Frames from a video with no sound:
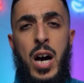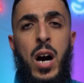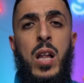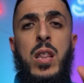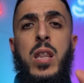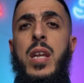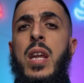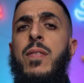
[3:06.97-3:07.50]

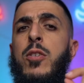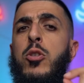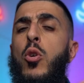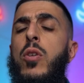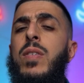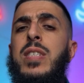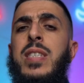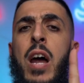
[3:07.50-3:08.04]
Allah never
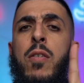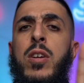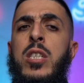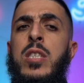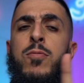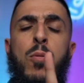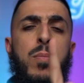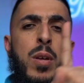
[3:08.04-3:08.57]
tolerates
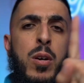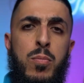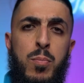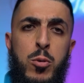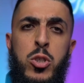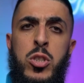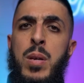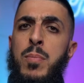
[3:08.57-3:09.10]
arrogance from a
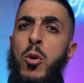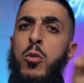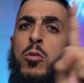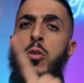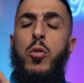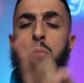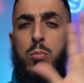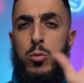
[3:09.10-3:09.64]
Muslim or
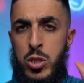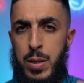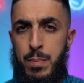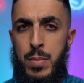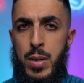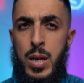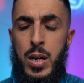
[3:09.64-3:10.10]
a non-Muslim.